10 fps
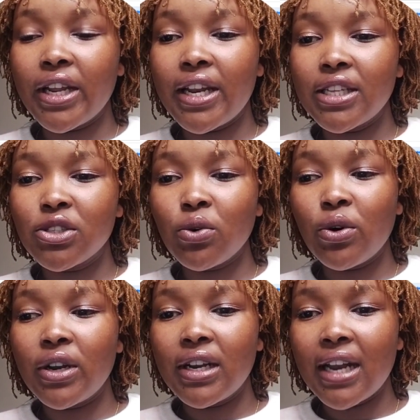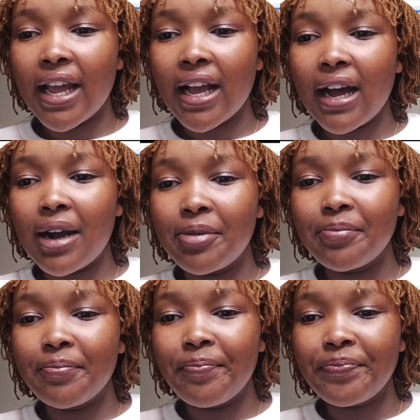in its own like
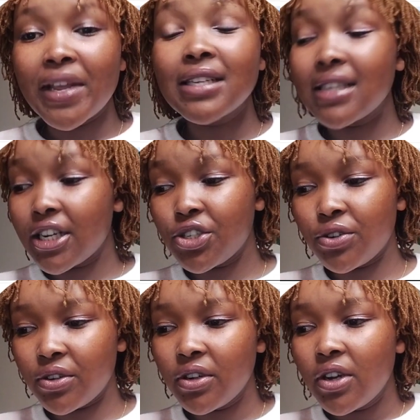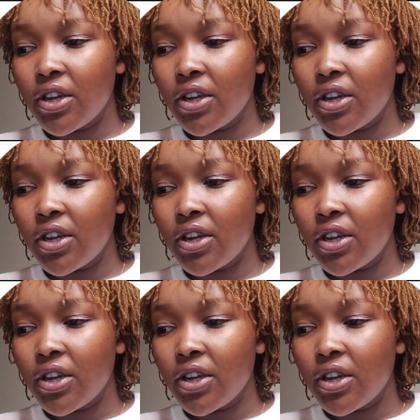section.